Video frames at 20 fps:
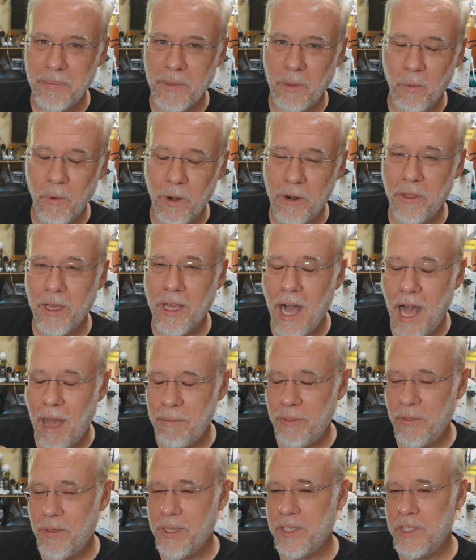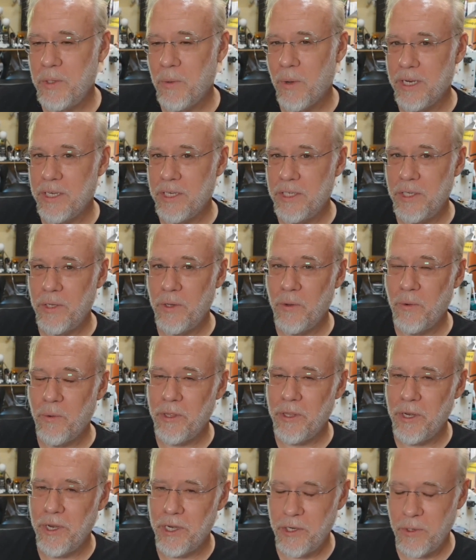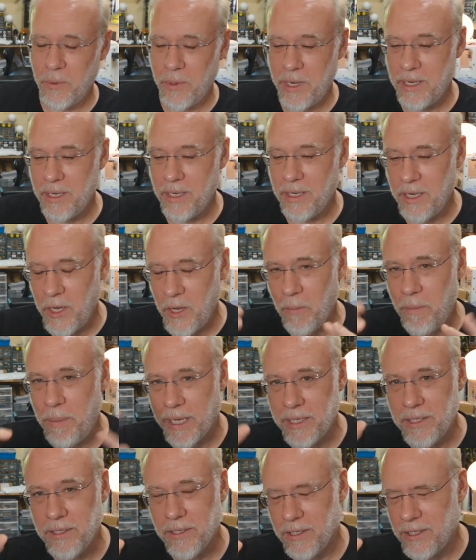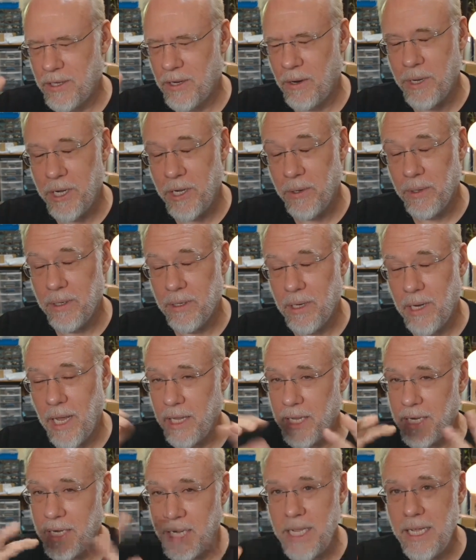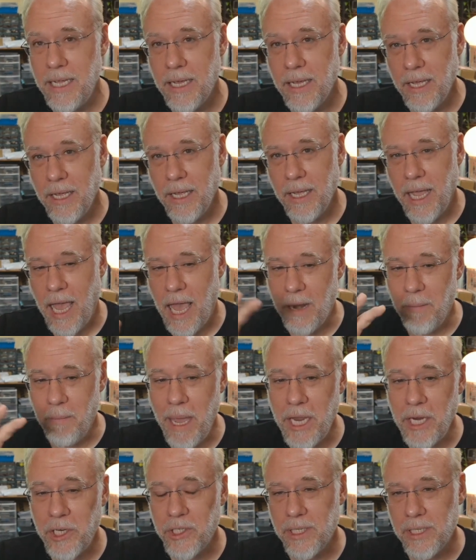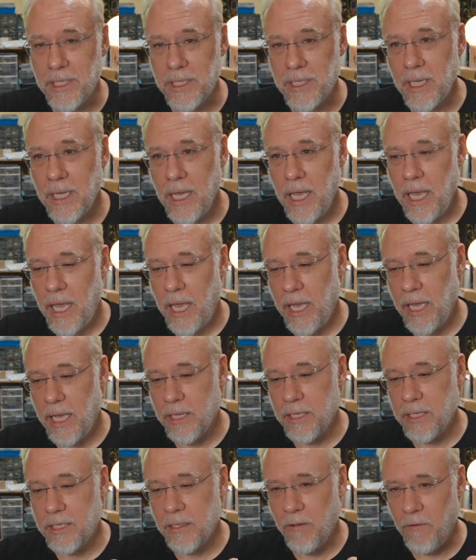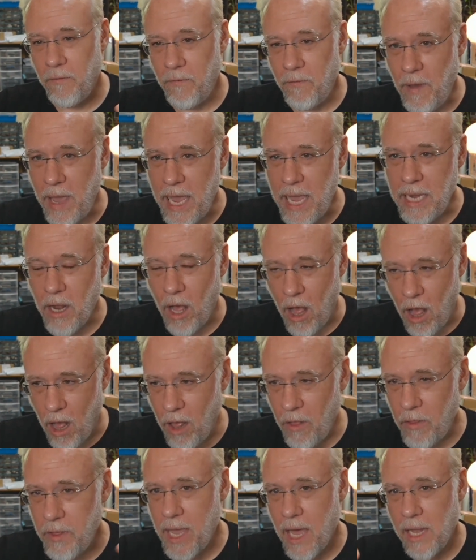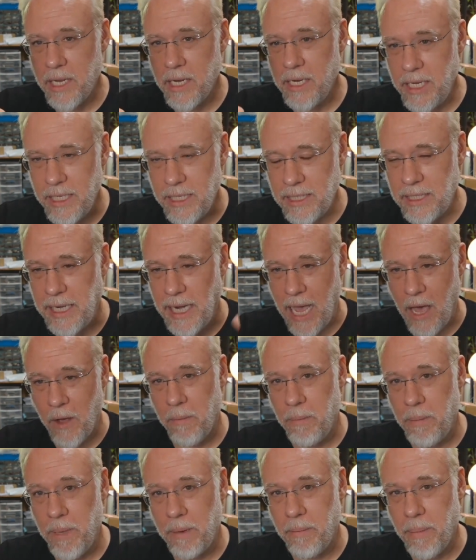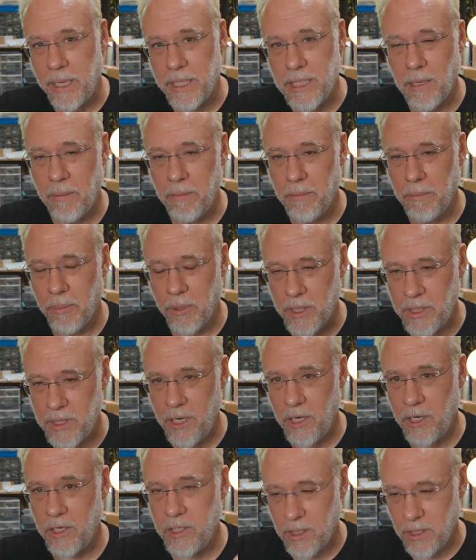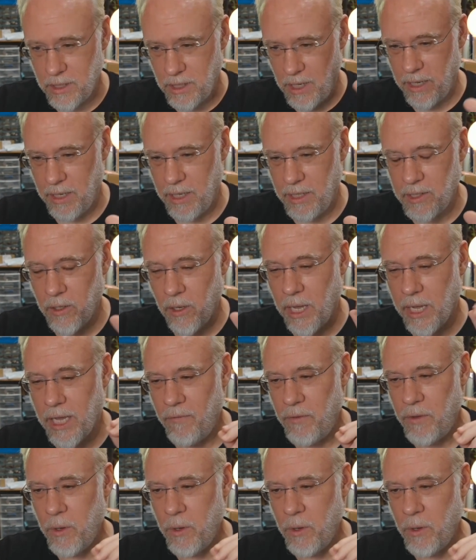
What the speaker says: one of the common things you want to do when you're doing doing LED animations is fade all the LEDs down a bit by some percentage. And so like if